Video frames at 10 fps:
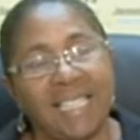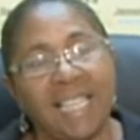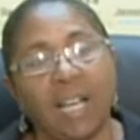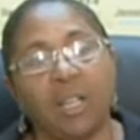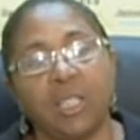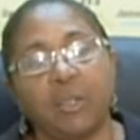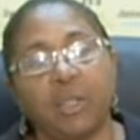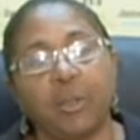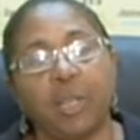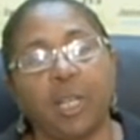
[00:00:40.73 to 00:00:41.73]
secondary
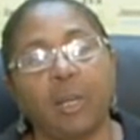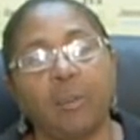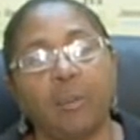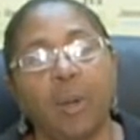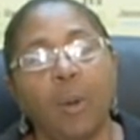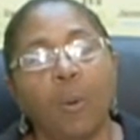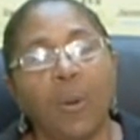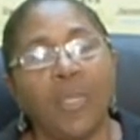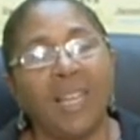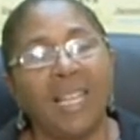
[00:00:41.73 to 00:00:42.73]
curriculum
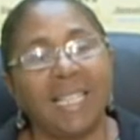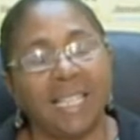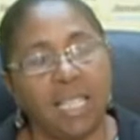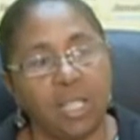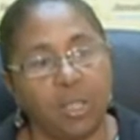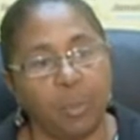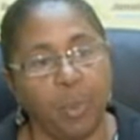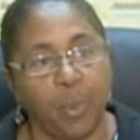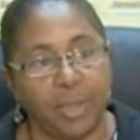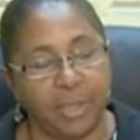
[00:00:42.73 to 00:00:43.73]
with little
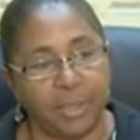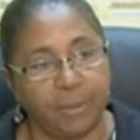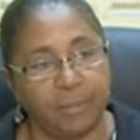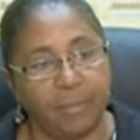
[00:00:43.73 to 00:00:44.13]
support.